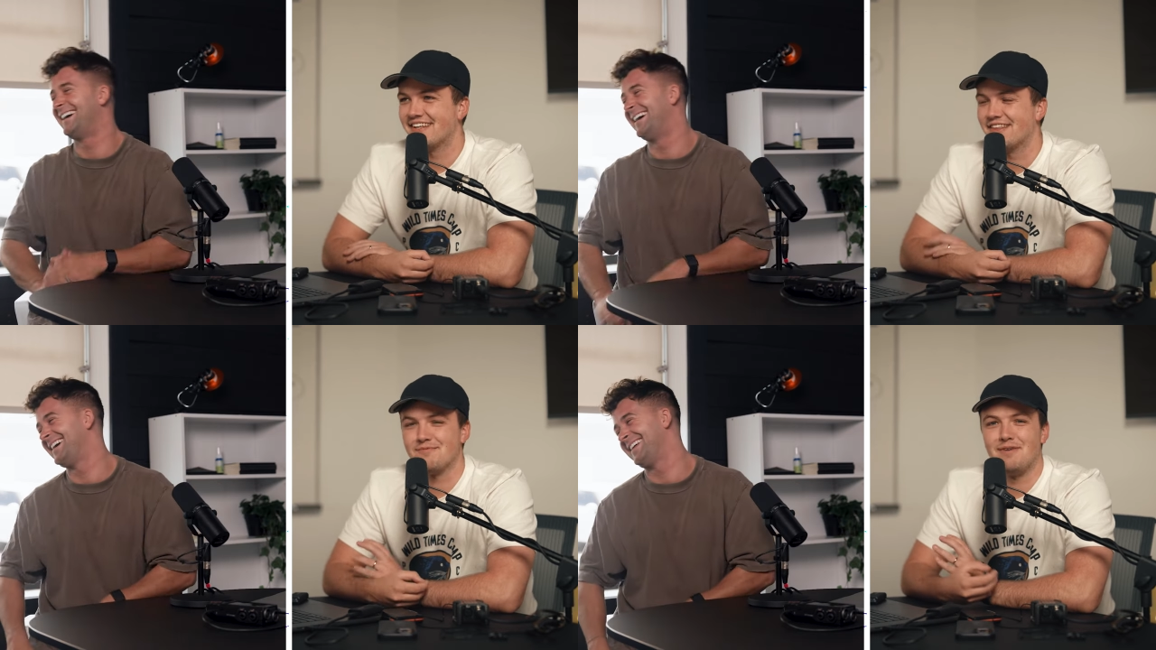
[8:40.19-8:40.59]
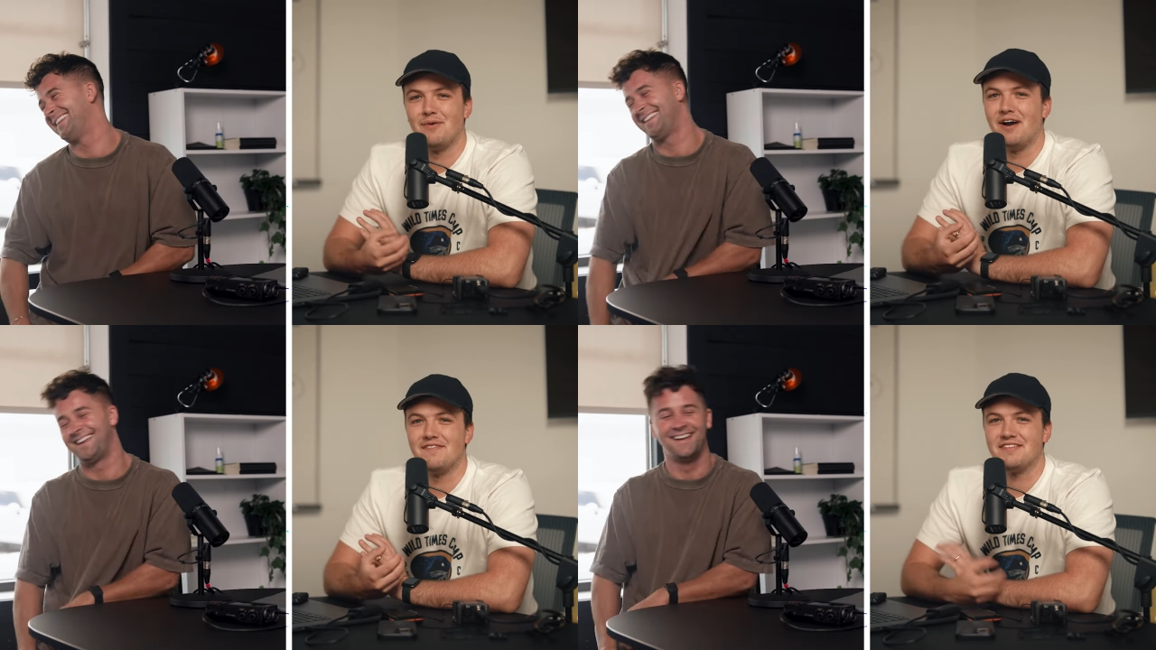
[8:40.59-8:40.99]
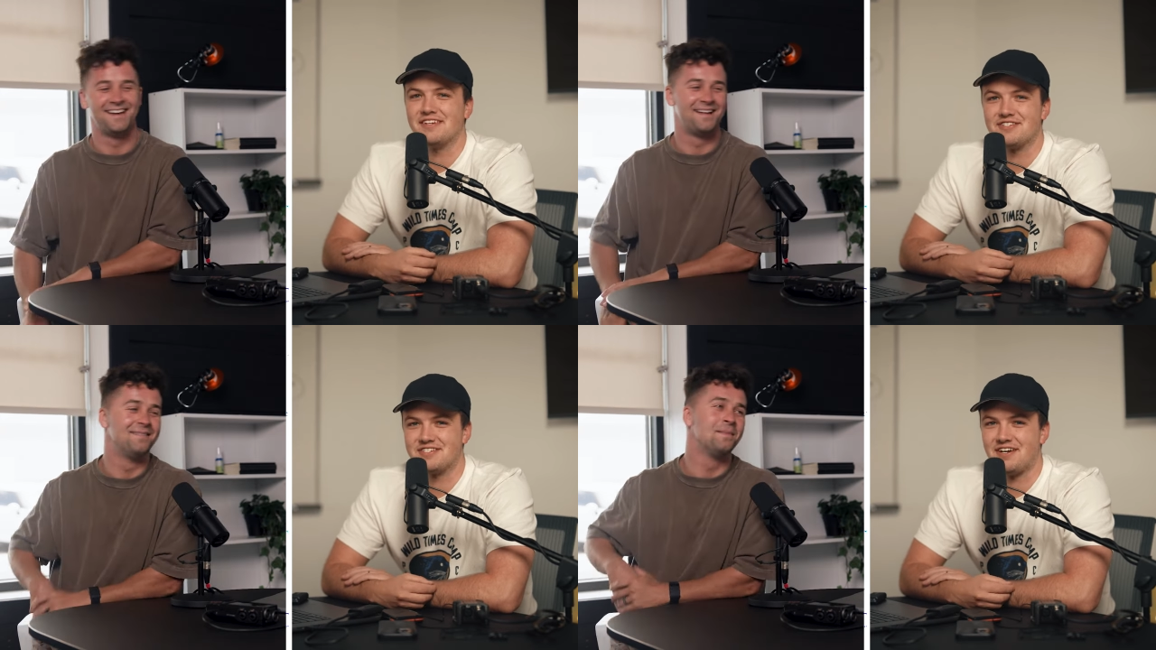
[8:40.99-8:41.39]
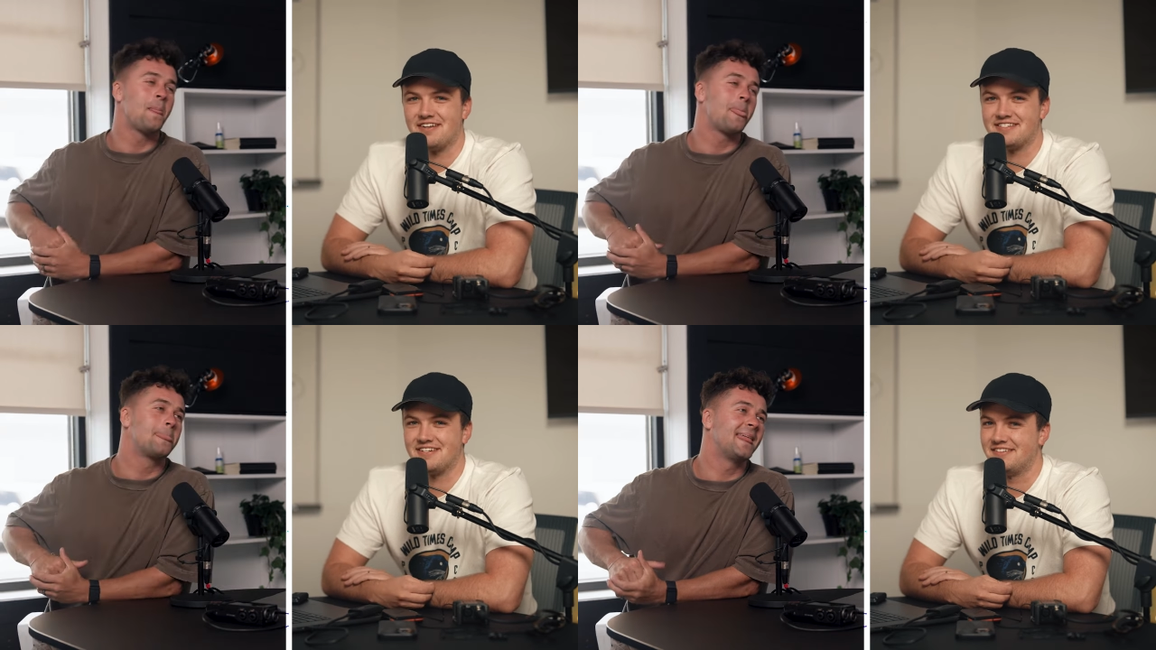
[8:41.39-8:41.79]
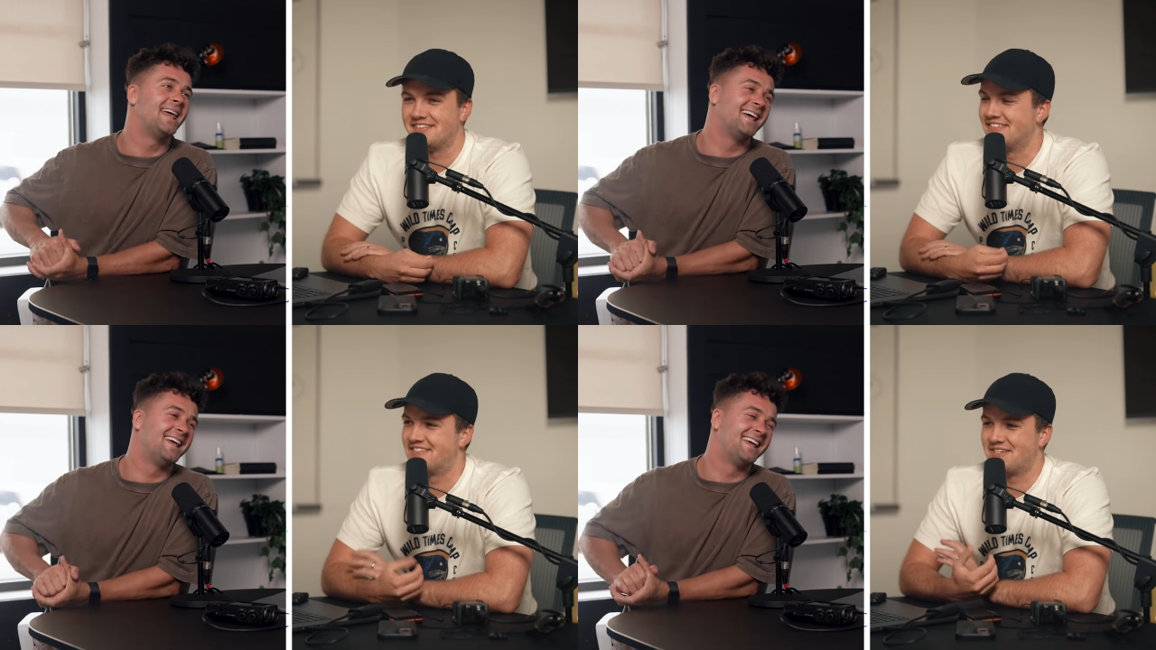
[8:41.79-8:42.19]
Speaker 1: I love my wife. I think she's hot as hell,
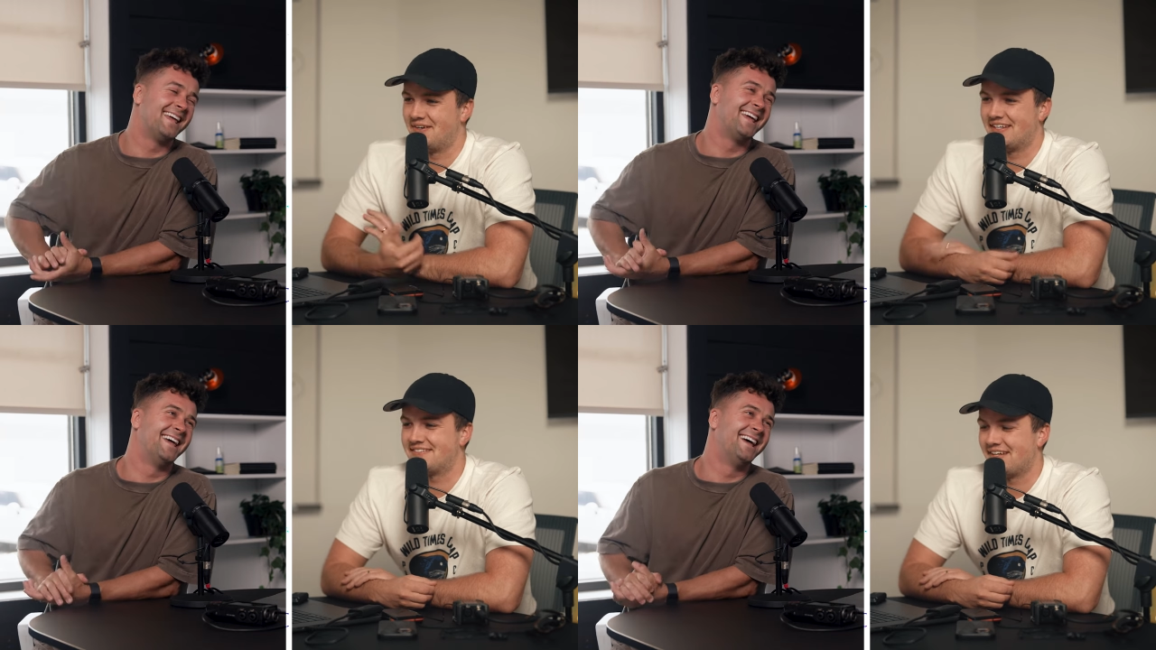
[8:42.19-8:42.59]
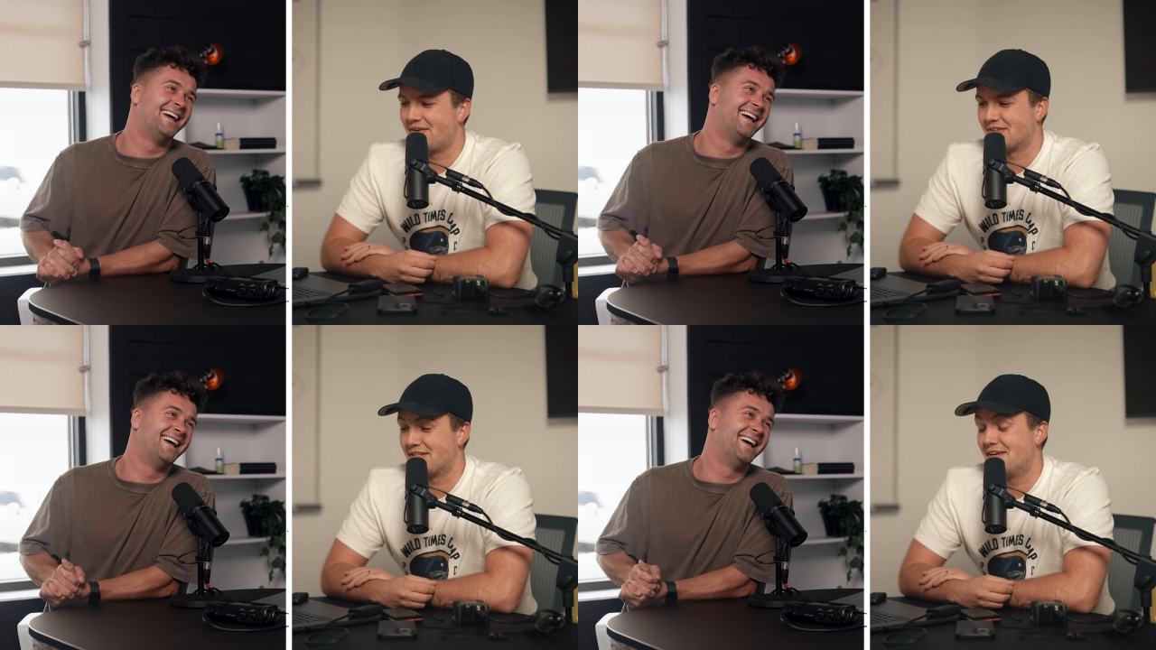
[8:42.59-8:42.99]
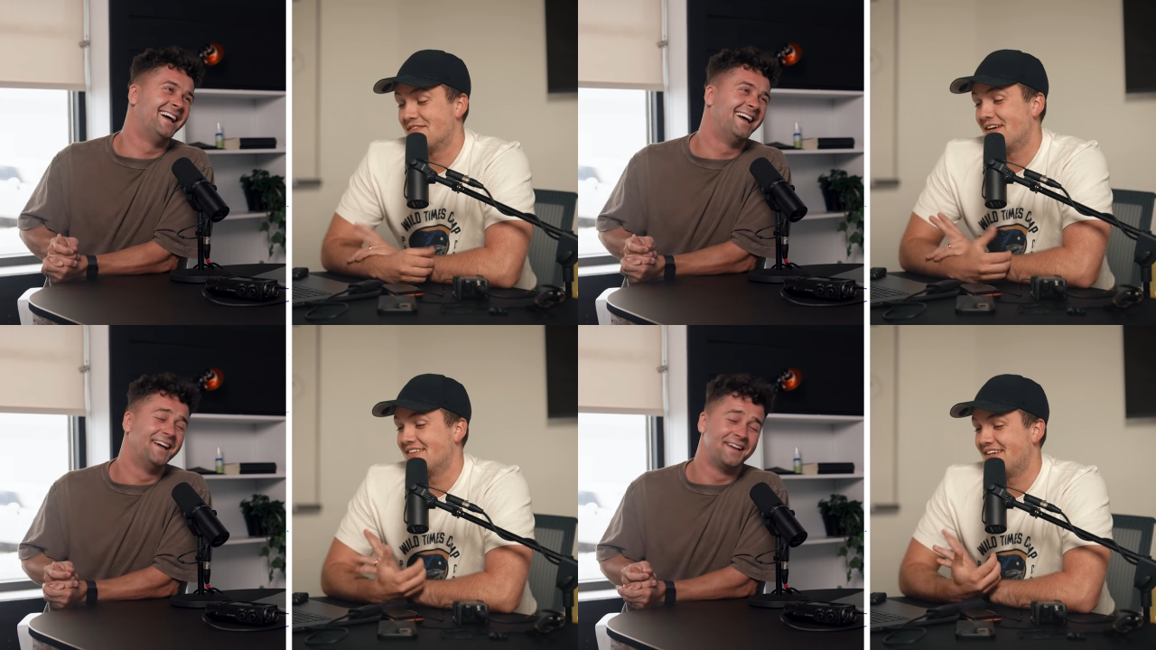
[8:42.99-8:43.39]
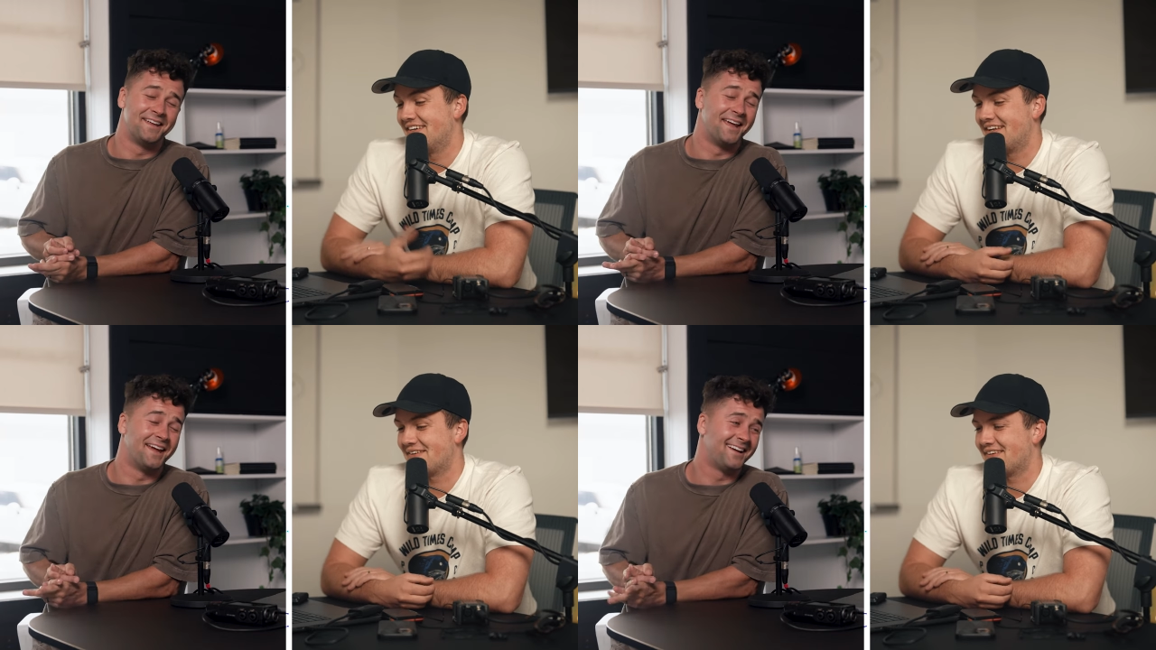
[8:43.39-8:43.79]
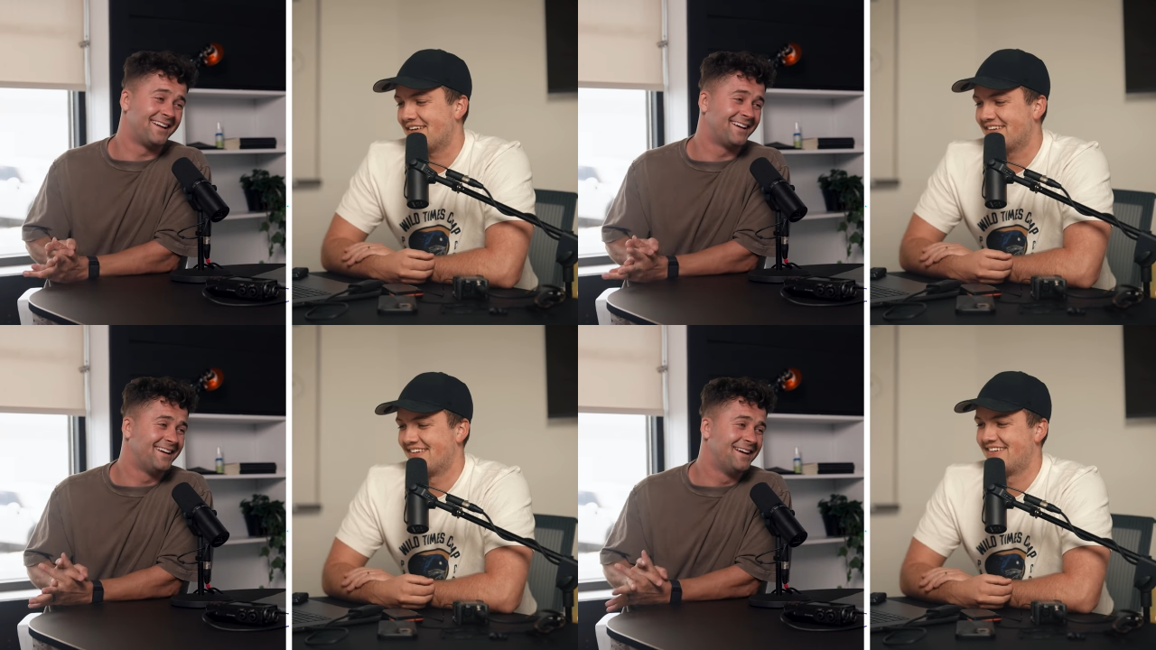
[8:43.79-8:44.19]
and so I, I would love that. Yeah,
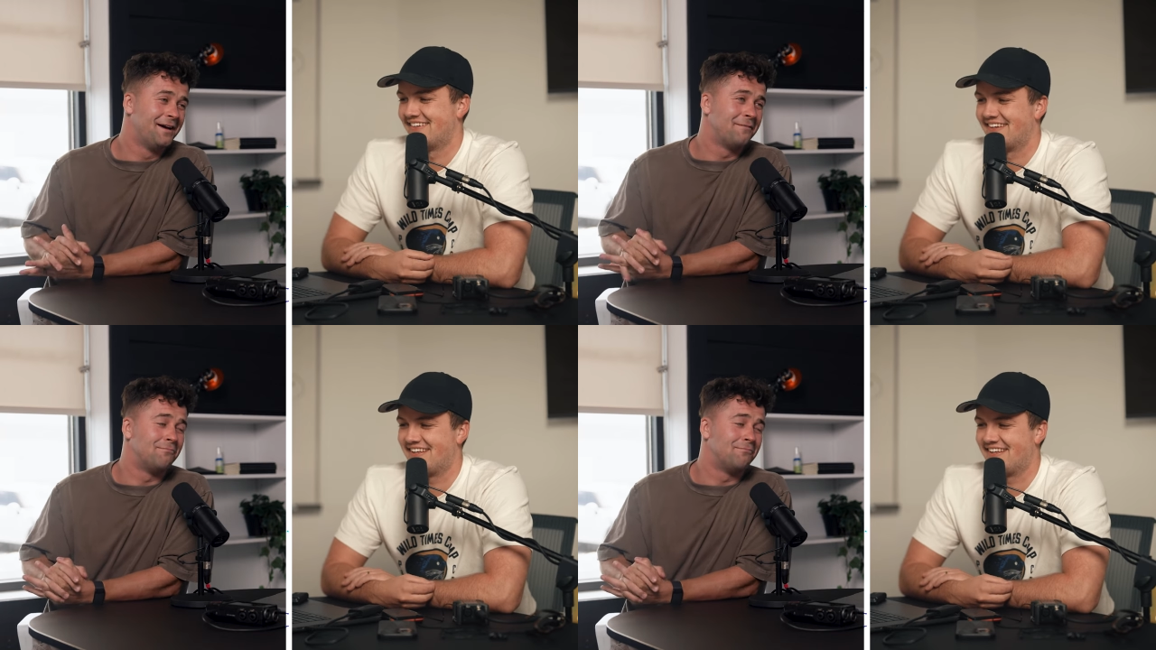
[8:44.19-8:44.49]
yeah, yeah.